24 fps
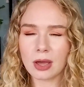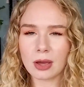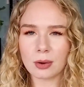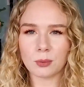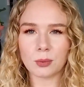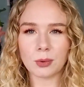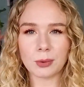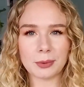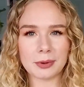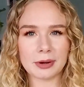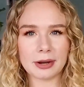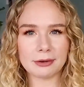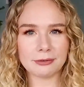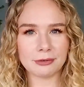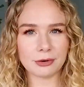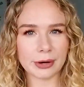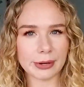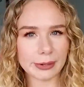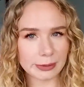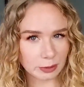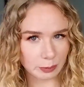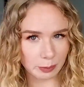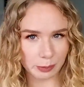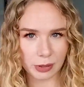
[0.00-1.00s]
Well, whenever I
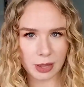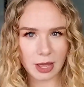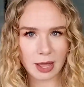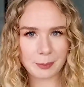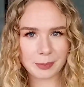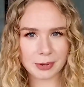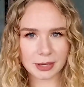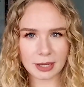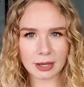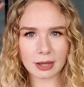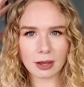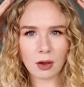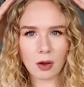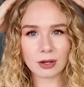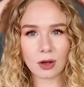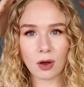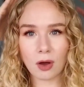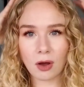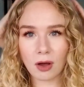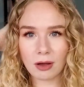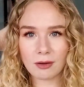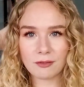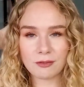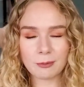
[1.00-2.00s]
was plopping, all
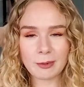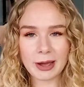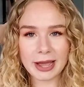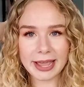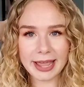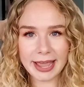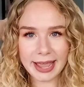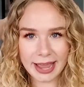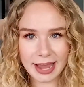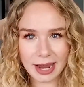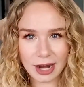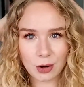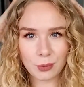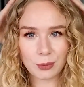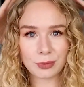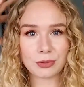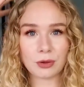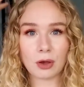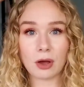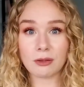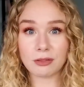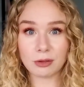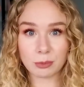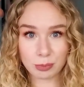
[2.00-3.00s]
of my hair with
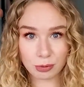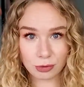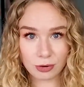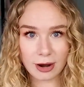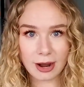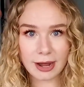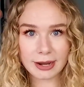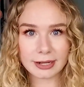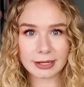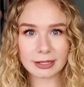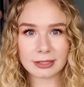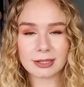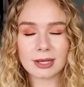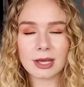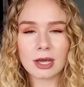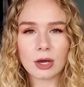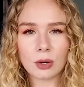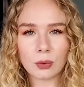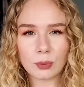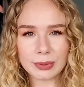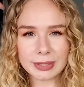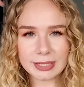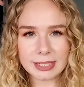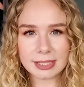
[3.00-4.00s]
all the product
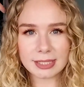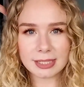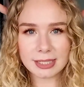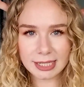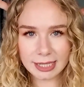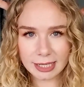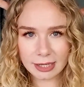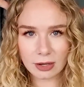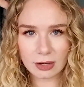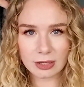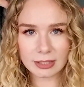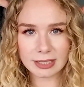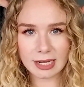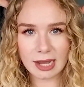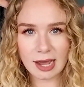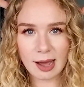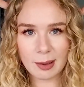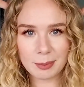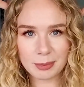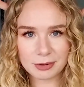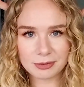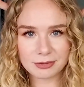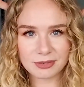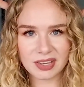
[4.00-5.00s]
was sitting on
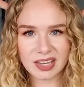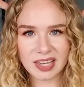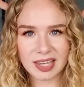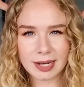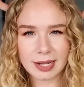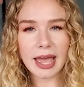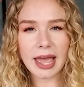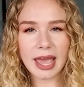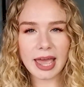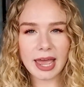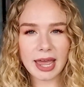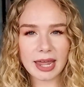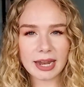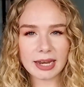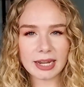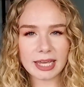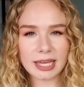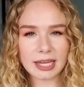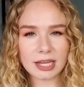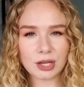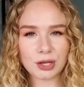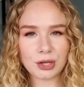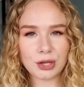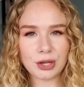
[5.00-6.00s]
top of it, and
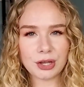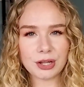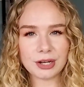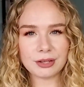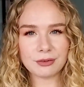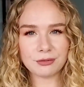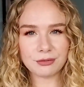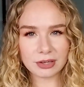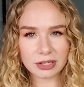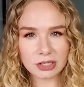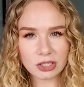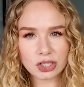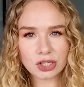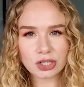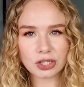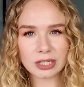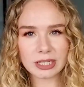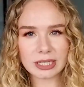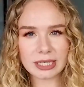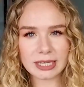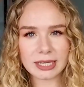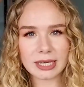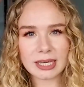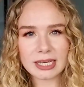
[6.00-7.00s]
it could
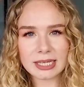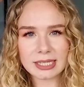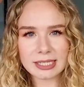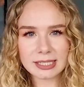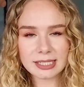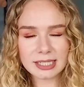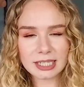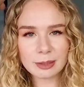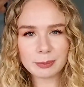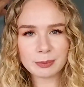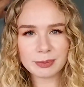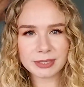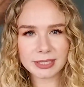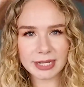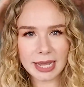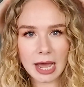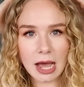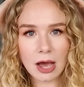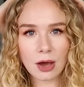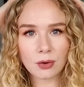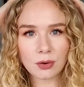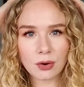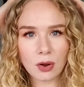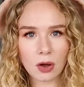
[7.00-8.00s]
eventually seep
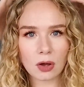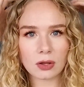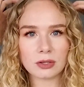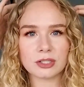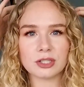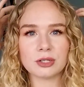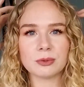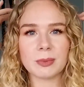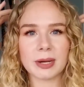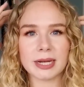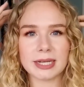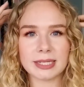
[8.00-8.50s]
down onto my